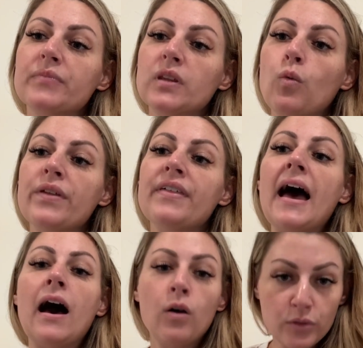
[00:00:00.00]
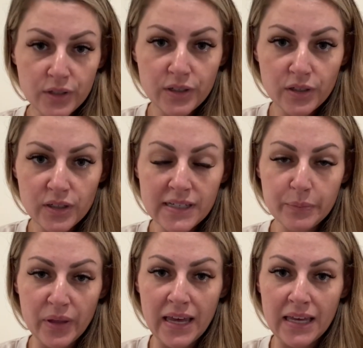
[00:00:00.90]
without
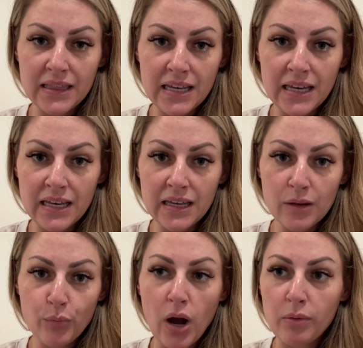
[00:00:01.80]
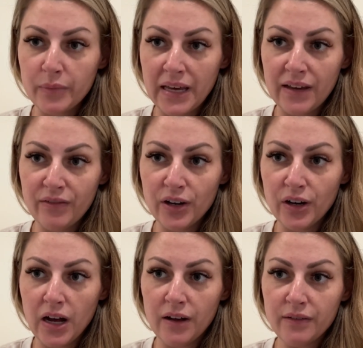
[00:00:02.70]
displaying the problem behavior
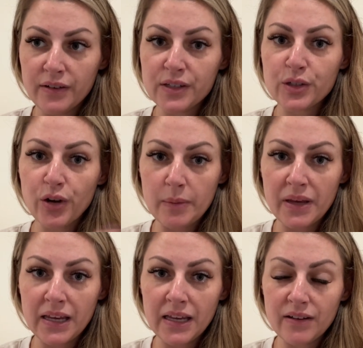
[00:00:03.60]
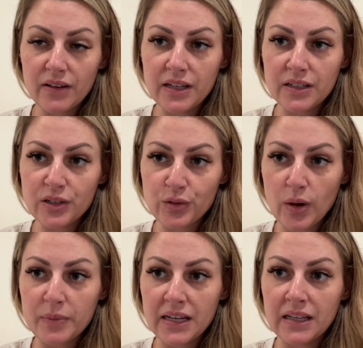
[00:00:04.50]
of screaming and
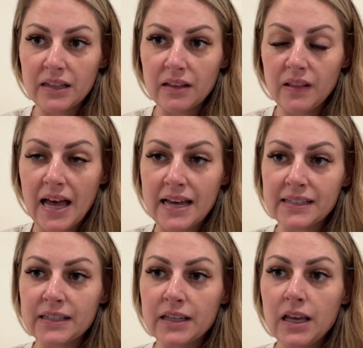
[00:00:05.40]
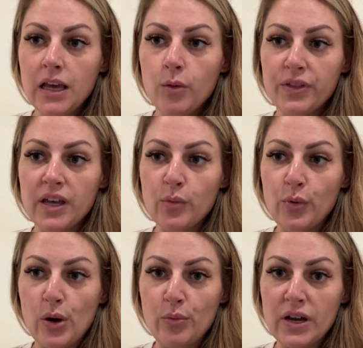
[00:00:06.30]
disrupting class with
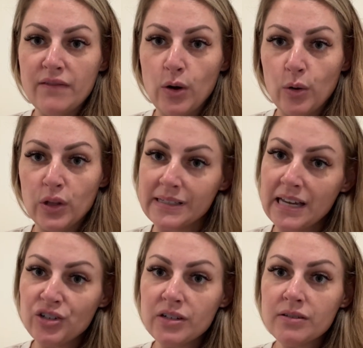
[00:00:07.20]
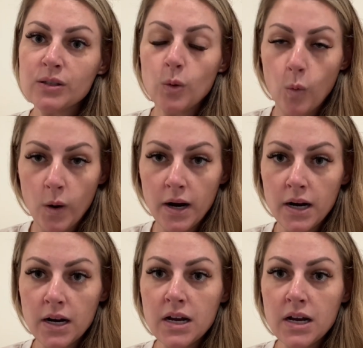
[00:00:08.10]
inappropriate vocalizations or